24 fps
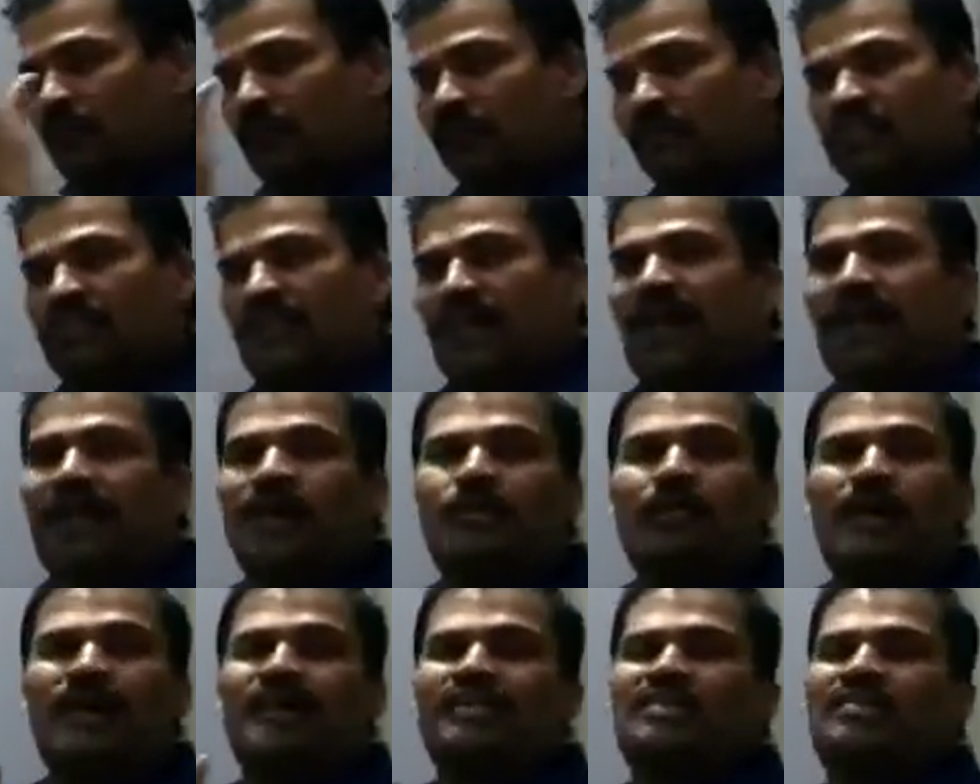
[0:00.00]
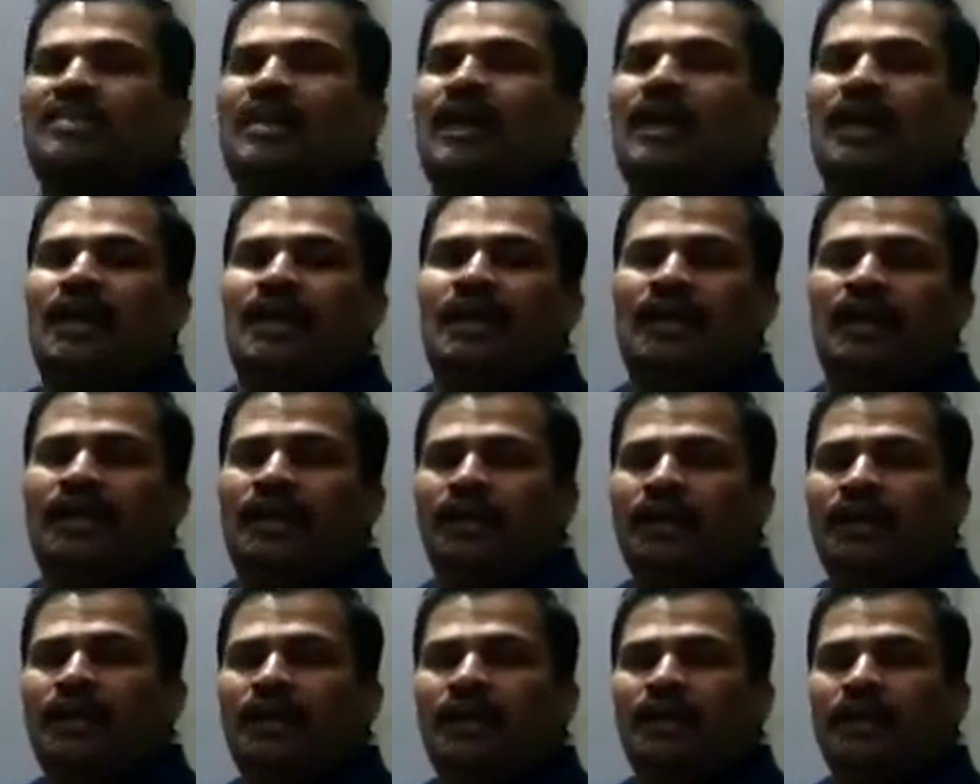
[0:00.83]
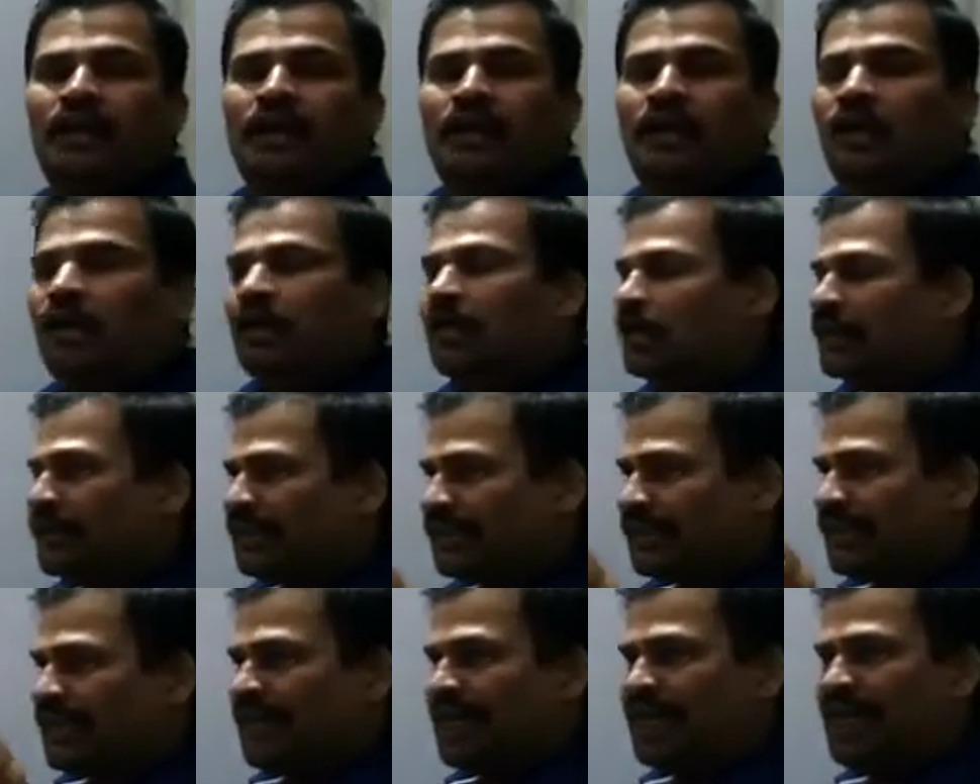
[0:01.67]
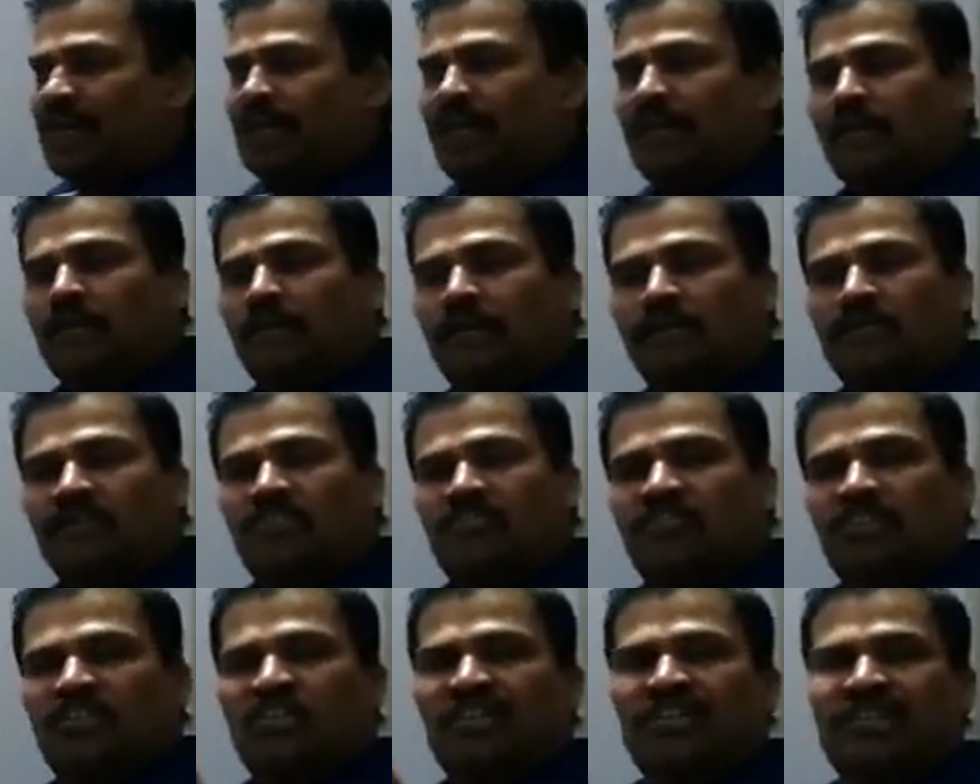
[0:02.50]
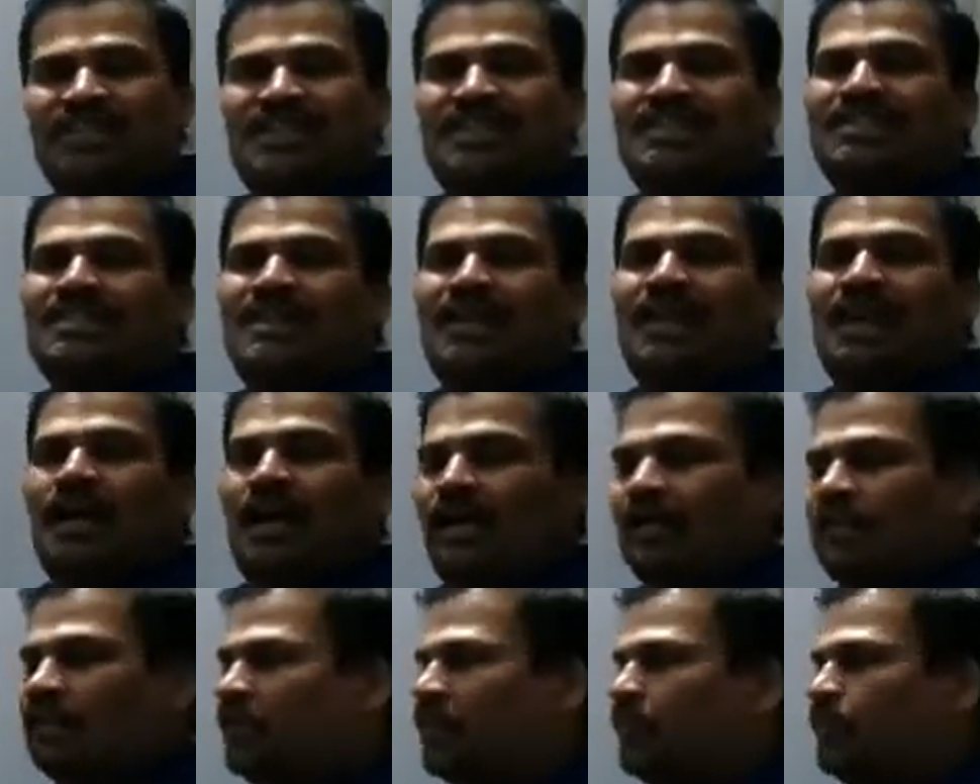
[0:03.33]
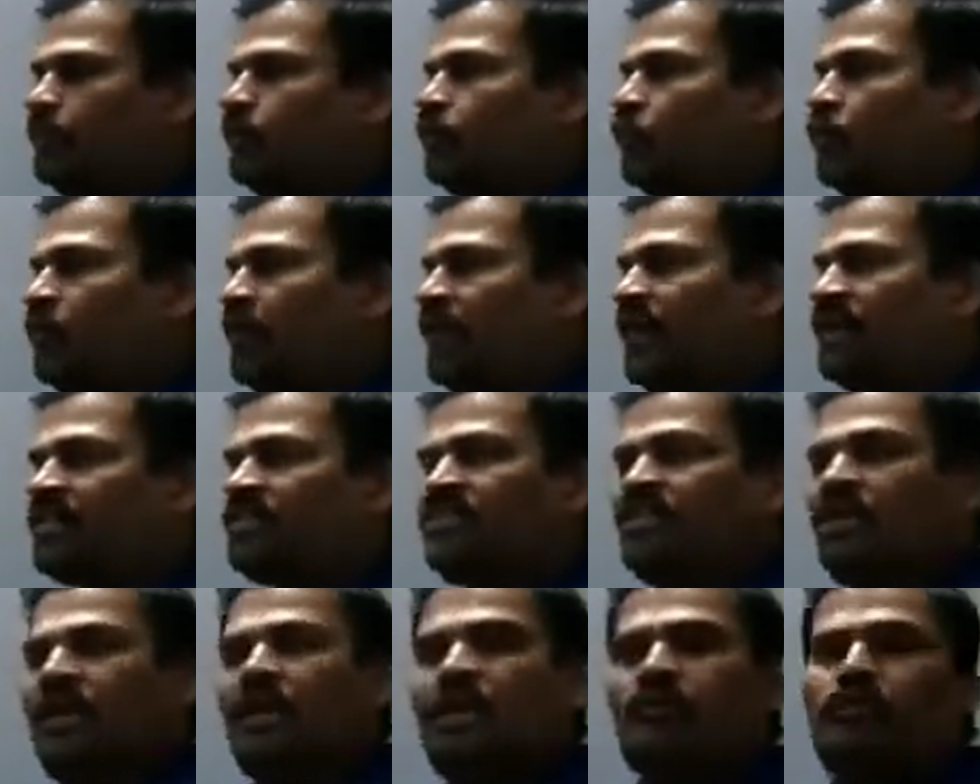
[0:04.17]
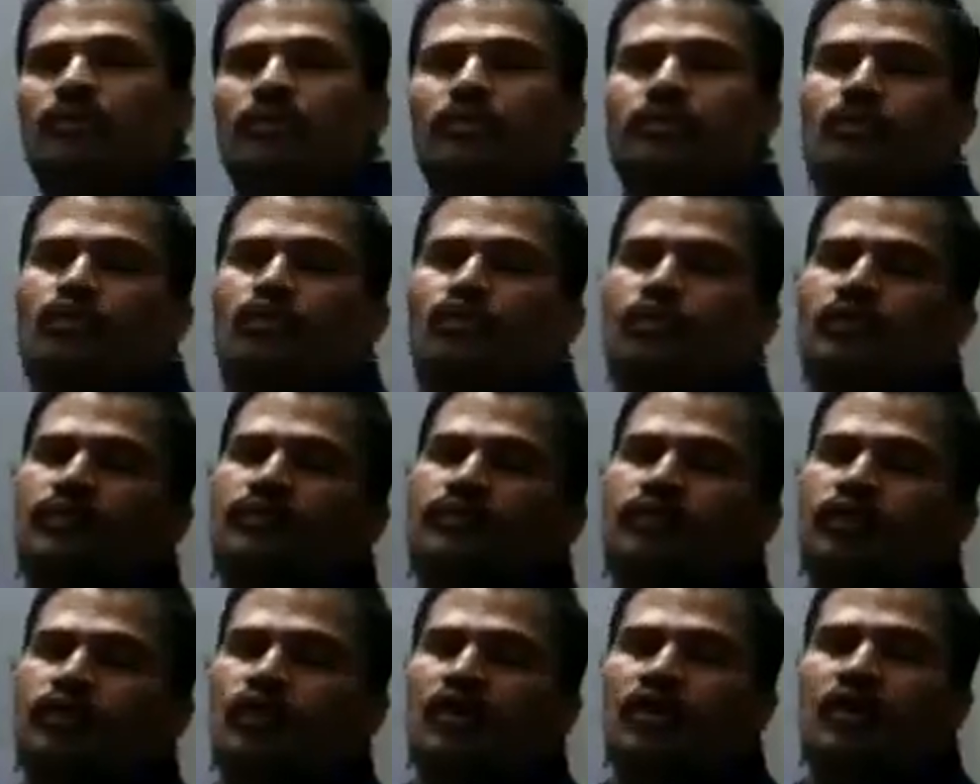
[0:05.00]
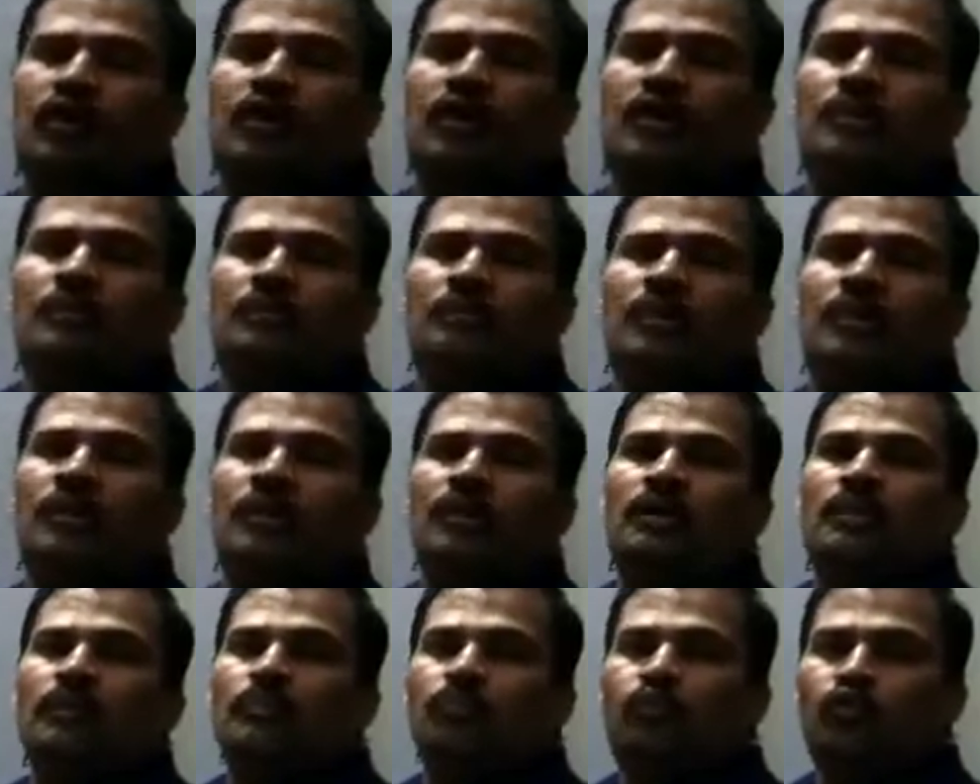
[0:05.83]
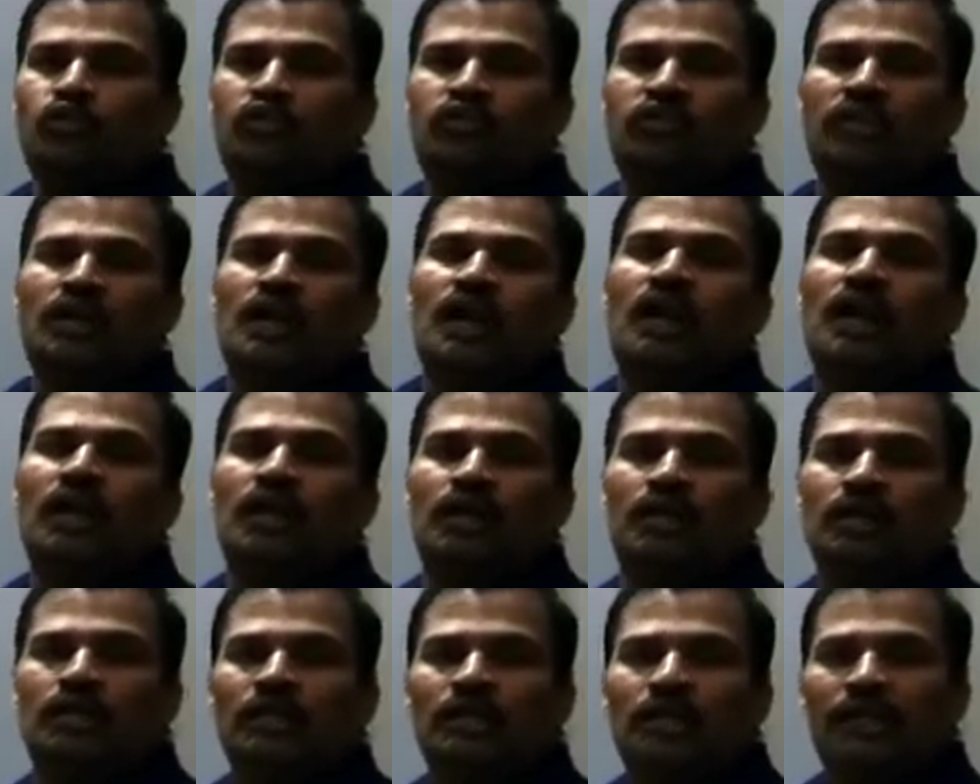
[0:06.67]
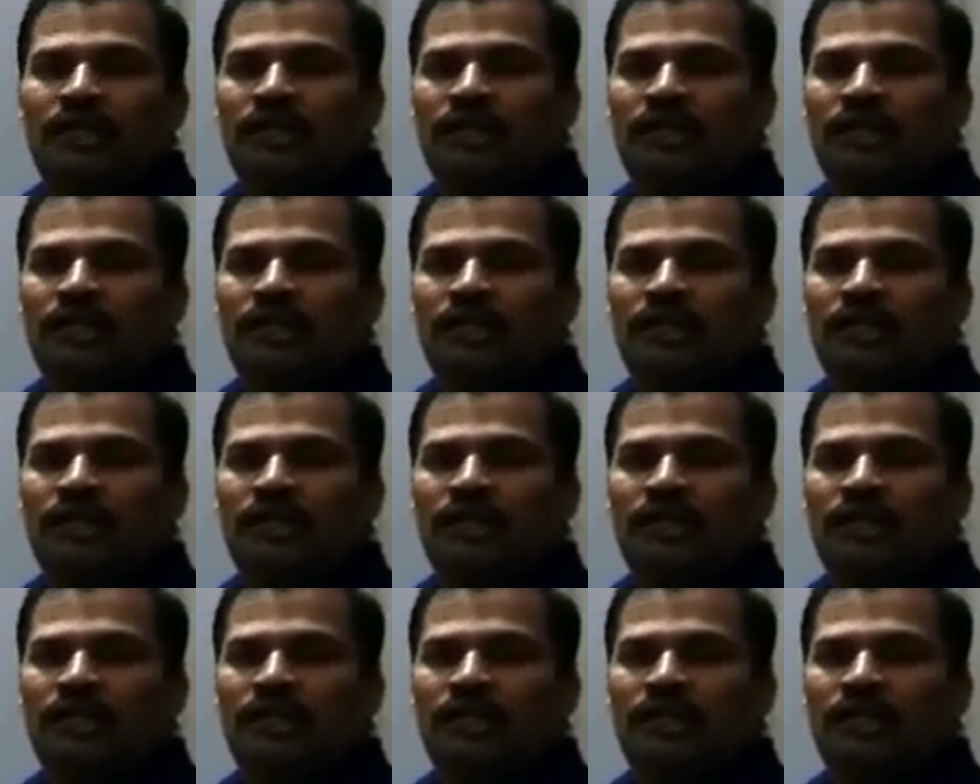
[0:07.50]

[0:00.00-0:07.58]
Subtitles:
side by side the chilies and other products that were brought from Portugal.